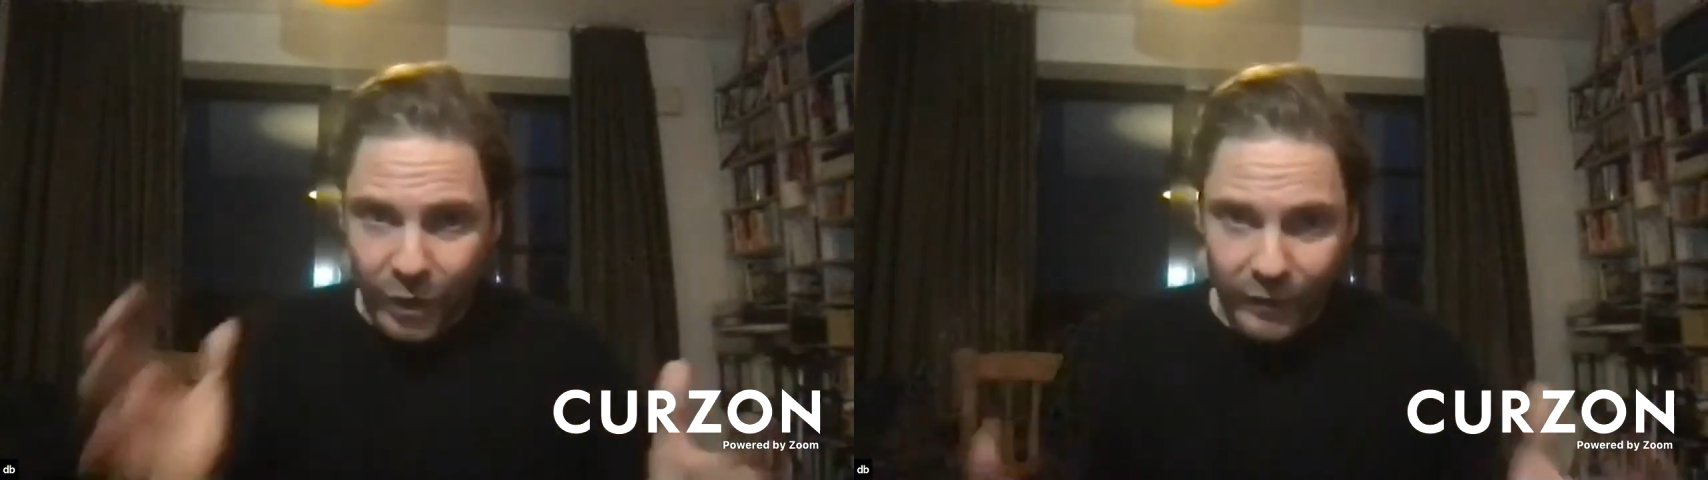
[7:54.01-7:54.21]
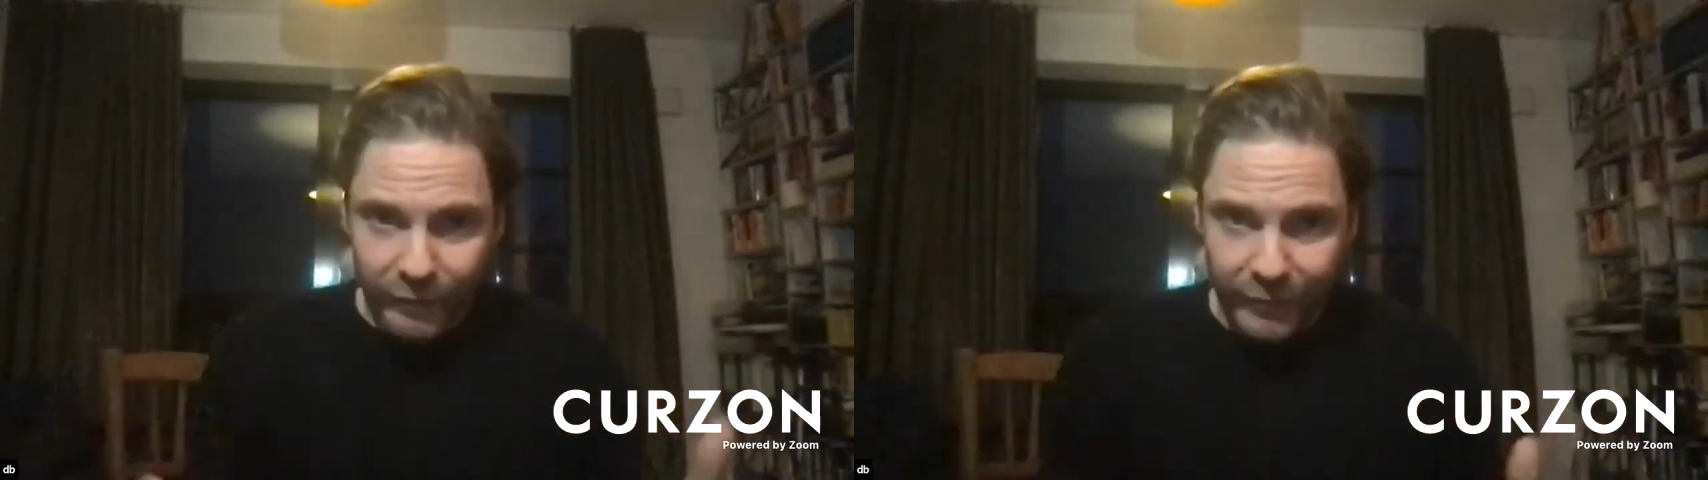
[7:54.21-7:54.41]

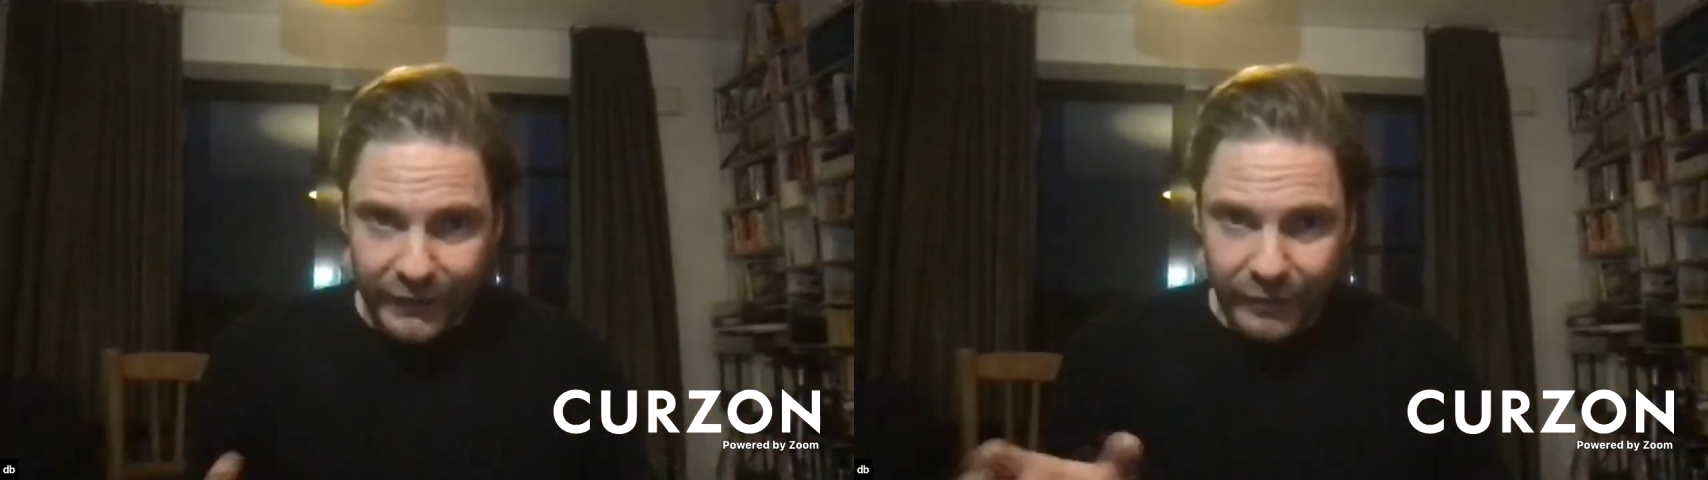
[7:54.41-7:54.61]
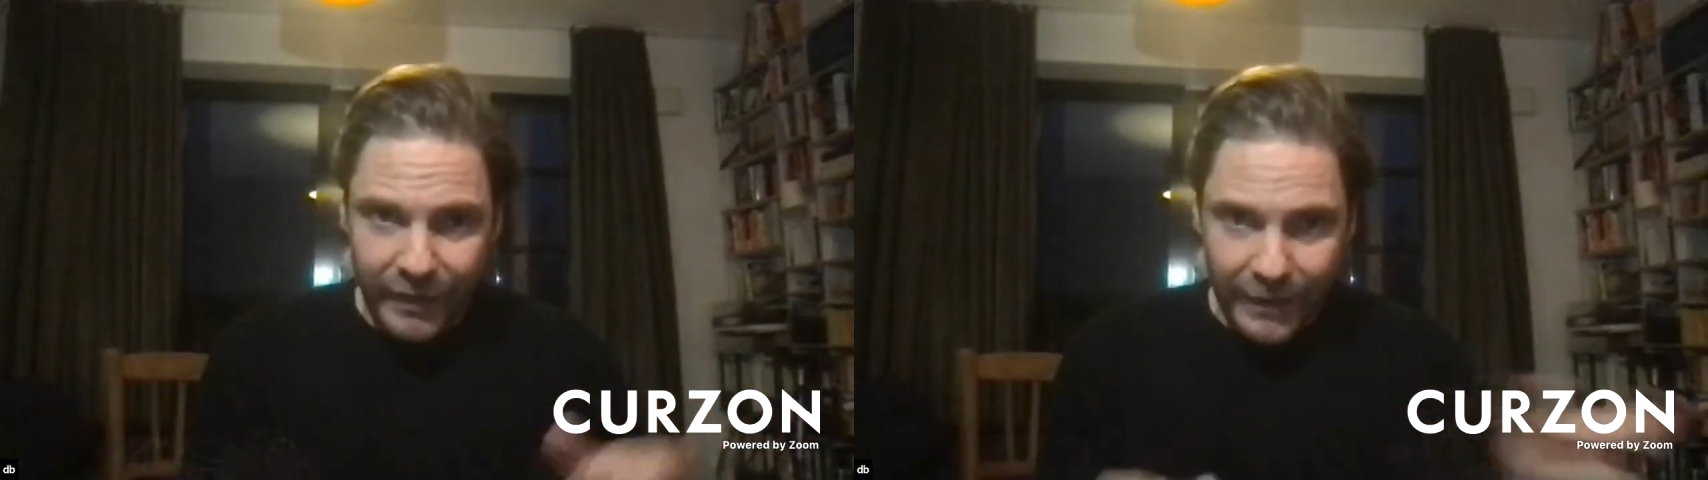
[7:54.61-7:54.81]

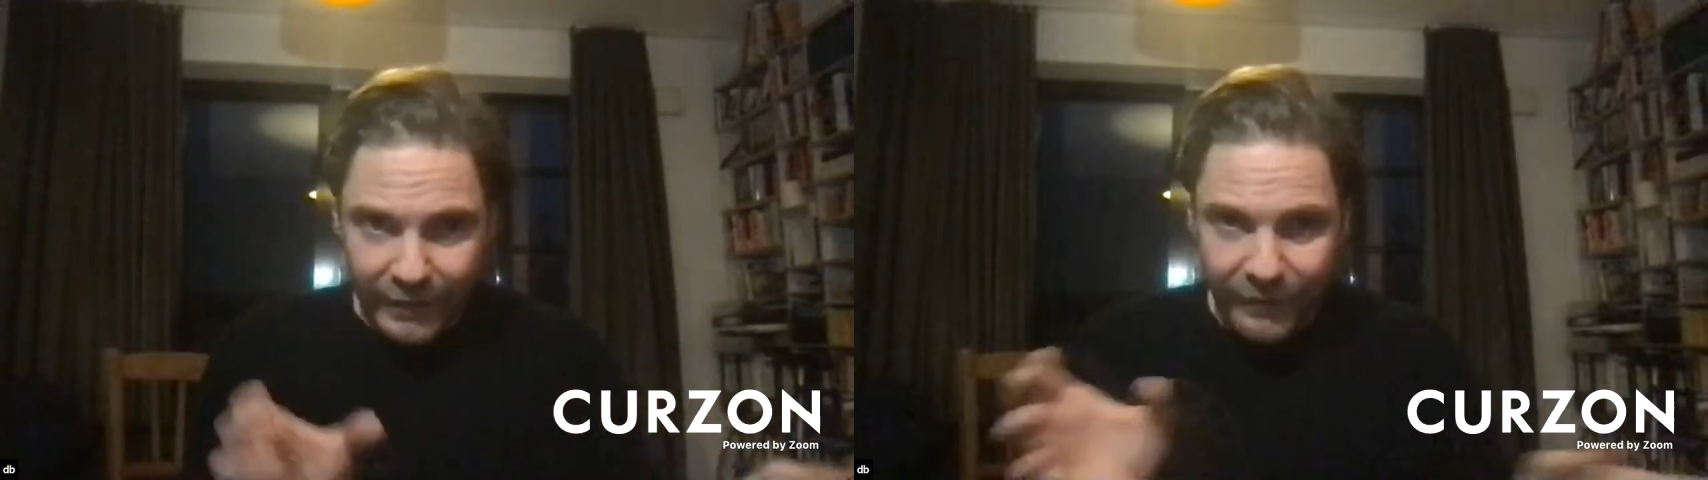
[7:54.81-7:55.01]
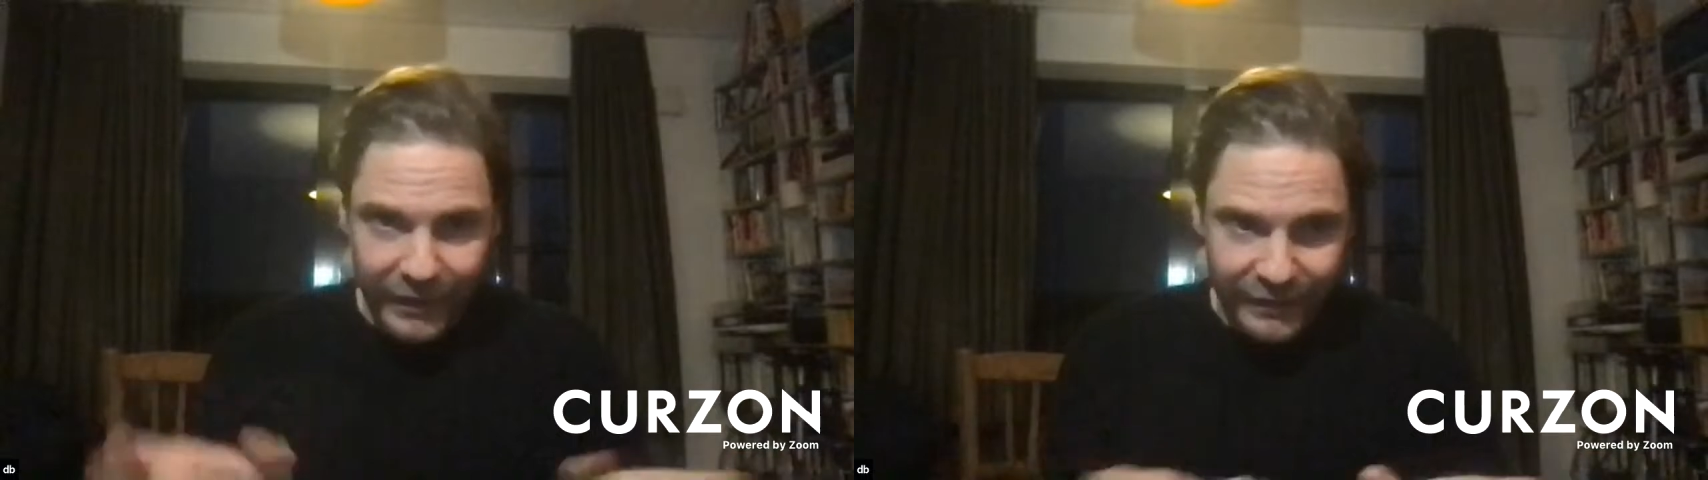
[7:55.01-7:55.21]
conflict of
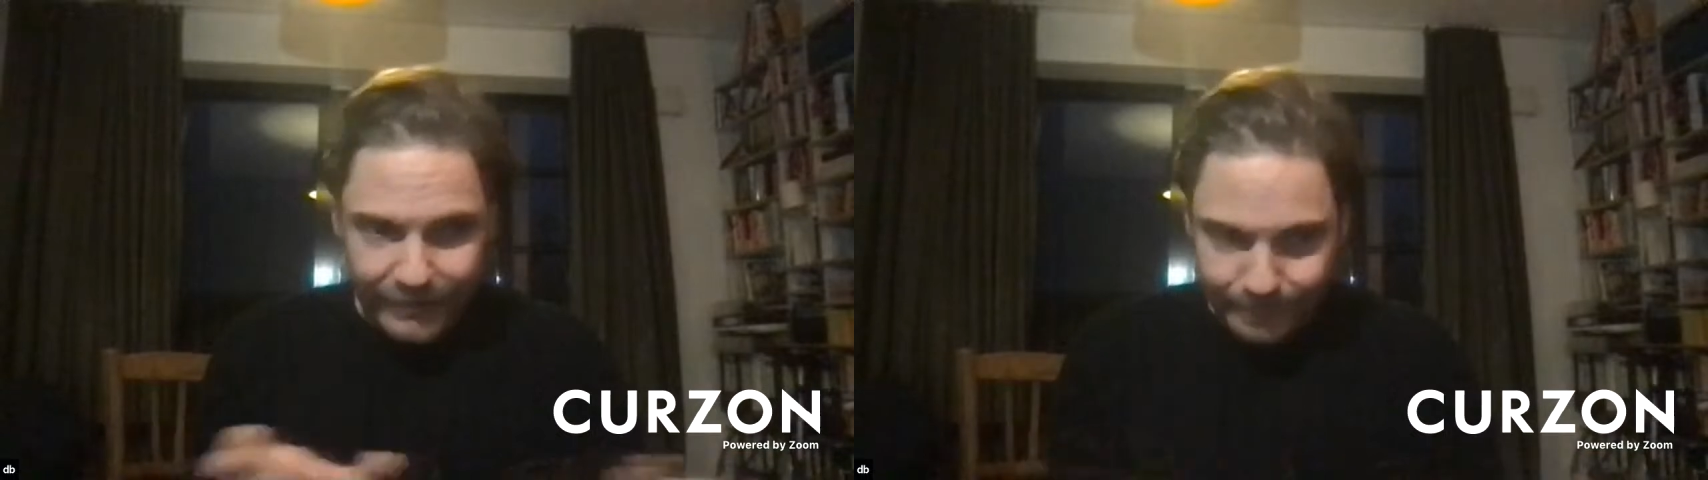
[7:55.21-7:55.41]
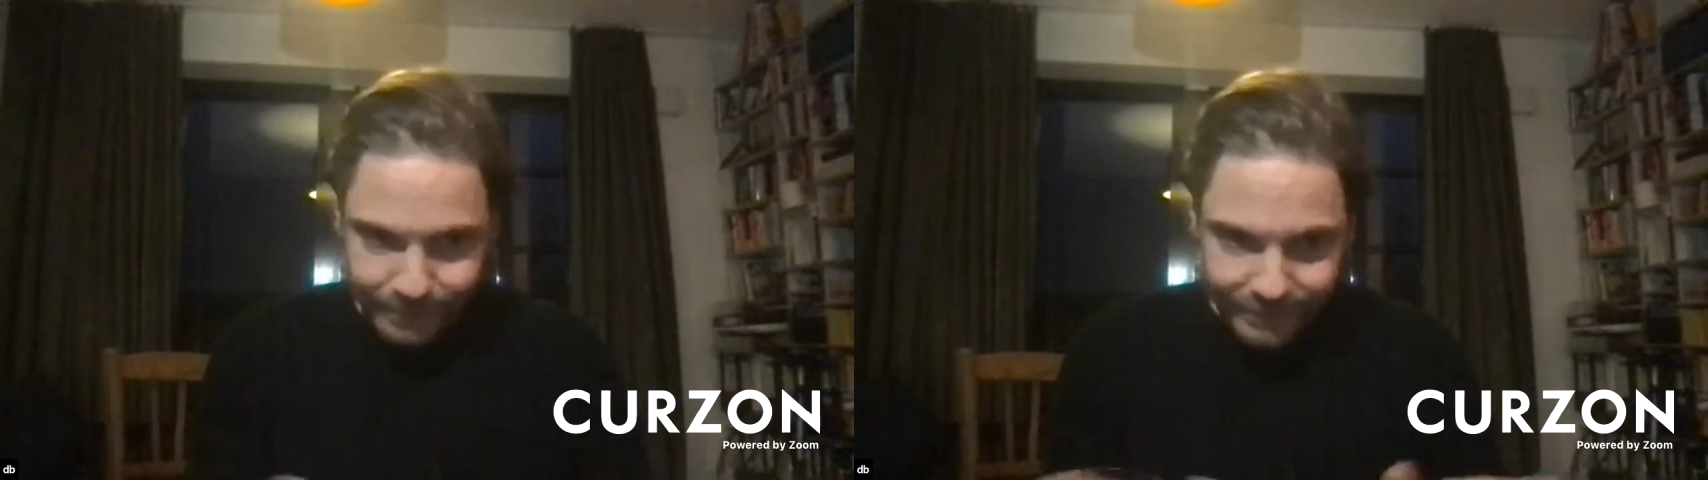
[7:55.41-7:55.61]
having these,